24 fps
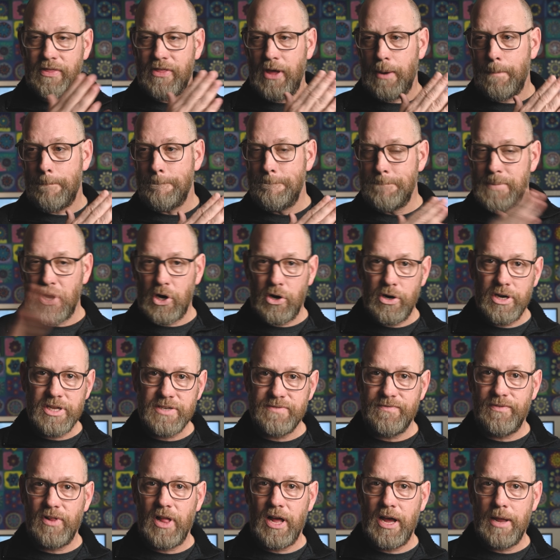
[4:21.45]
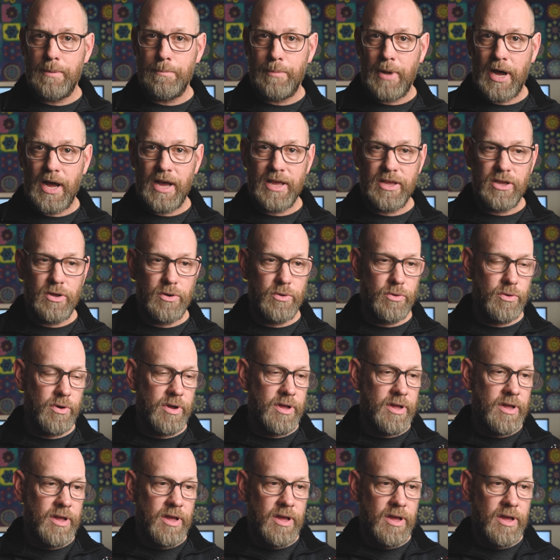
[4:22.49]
That bird is flying by you,